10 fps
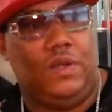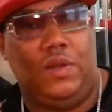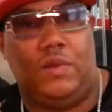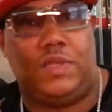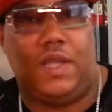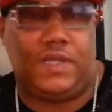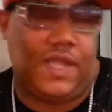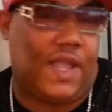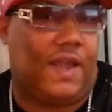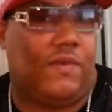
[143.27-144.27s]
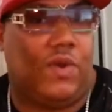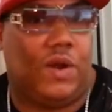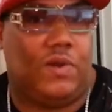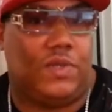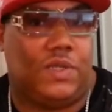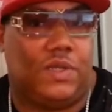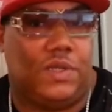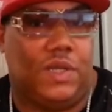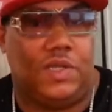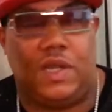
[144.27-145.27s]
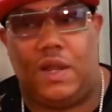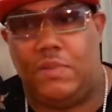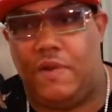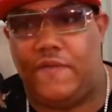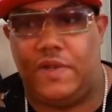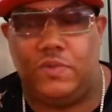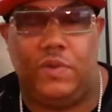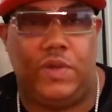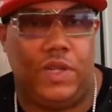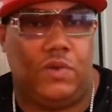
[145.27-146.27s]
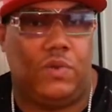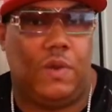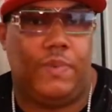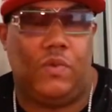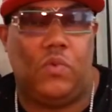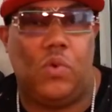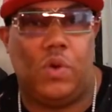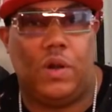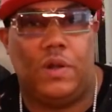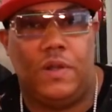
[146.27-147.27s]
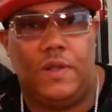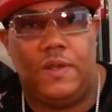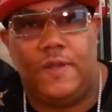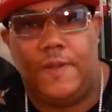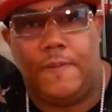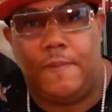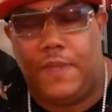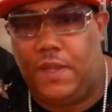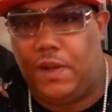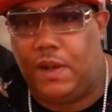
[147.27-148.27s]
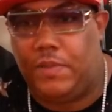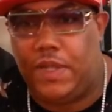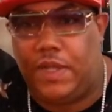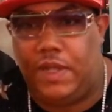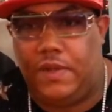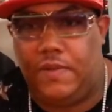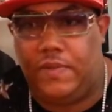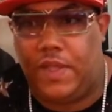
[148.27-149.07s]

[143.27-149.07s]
You know what I'm saying? Because they had it worse. There's a lot of motherfuckers, we really grew up in war, you know what I mean?